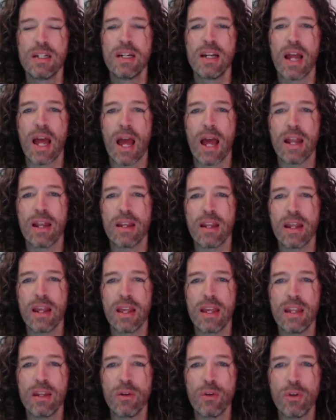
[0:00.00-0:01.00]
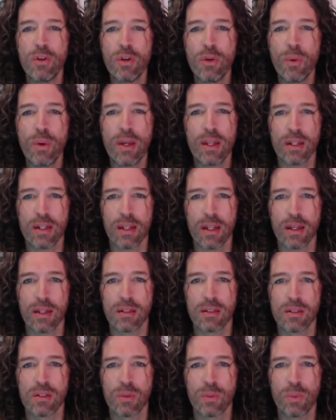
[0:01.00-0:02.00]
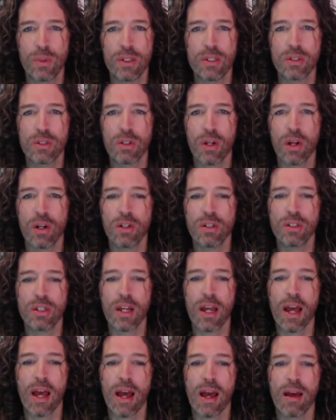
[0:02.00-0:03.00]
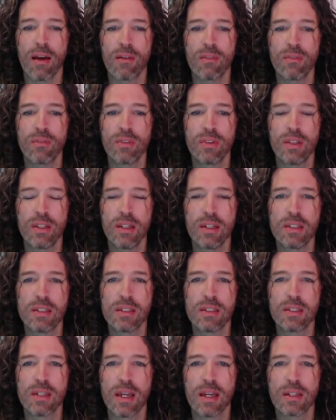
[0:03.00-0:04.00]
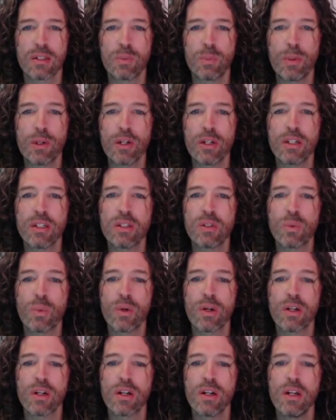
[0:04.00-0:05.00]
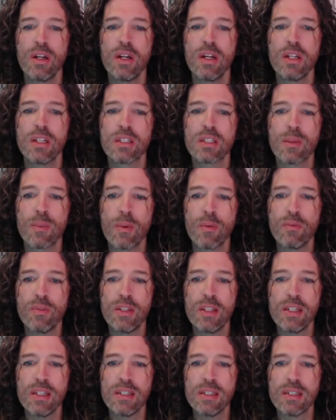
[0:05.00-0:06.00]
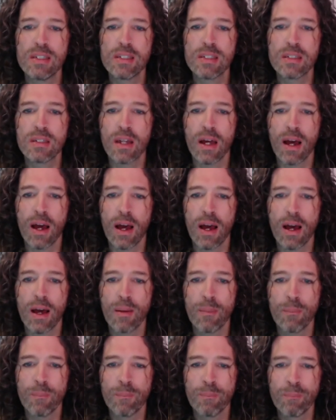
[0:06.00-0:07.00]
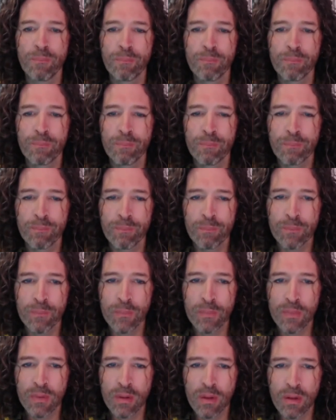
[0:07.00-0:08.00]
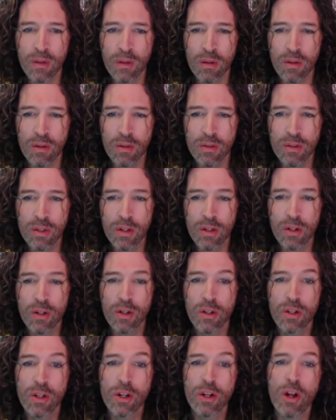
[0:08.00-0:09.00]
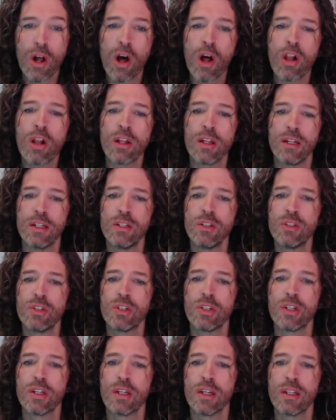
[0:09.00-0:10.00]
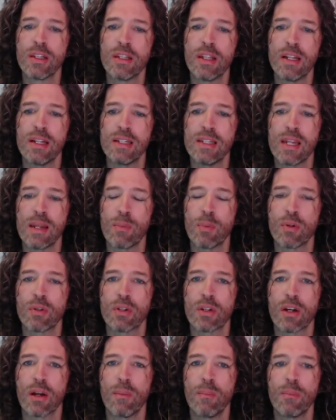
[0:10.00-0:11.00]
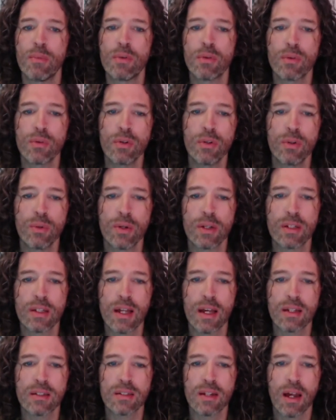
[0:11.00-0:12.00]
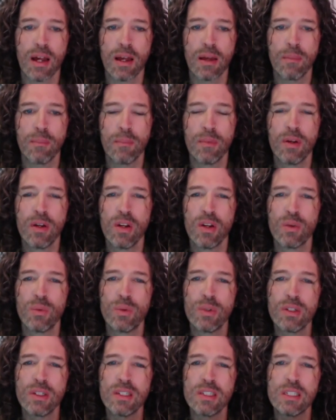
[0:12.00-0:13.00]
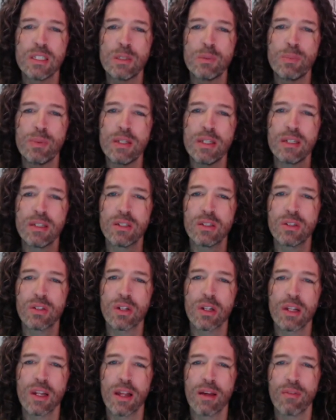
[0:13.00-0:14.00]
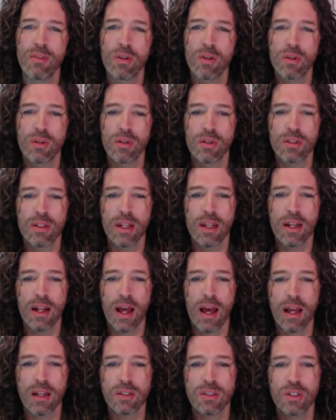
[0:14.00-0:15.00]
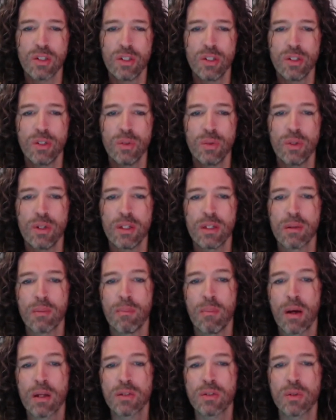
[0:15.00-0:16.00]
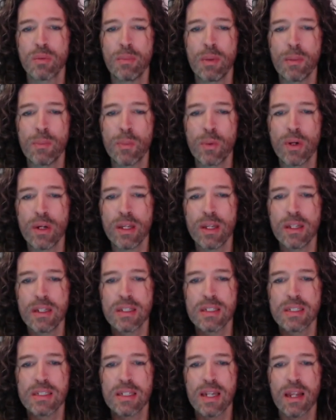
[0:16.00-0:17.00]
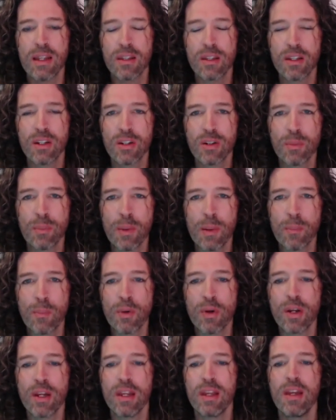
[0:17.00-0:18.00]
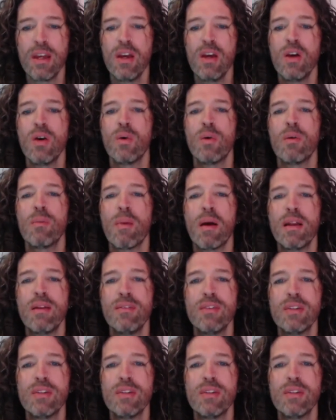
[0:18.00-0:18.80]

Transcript: And in doing this, we start to have this experience where some of these, um, the, the knowledge that is able to come through at that time really speaks to a level that has to do with muscle memory, cellular memory, we might even